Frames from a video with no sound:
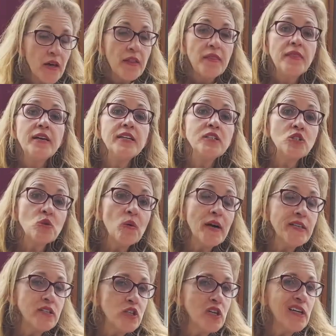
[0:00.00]
This
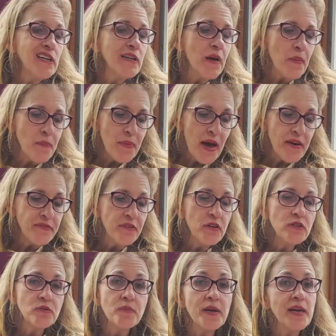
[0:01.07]
question
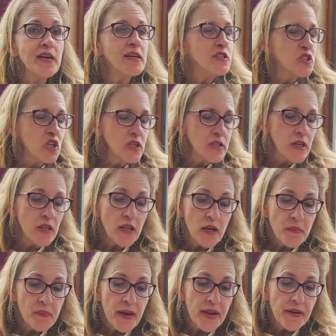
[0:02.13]
baffles me just a little
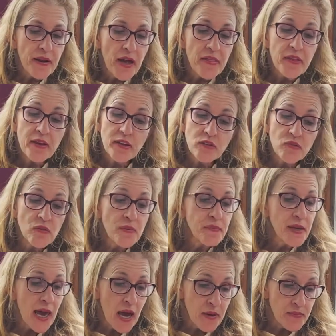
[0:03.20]
bit. I think it's from
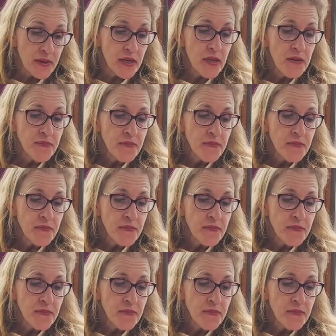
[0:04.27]
Gabby.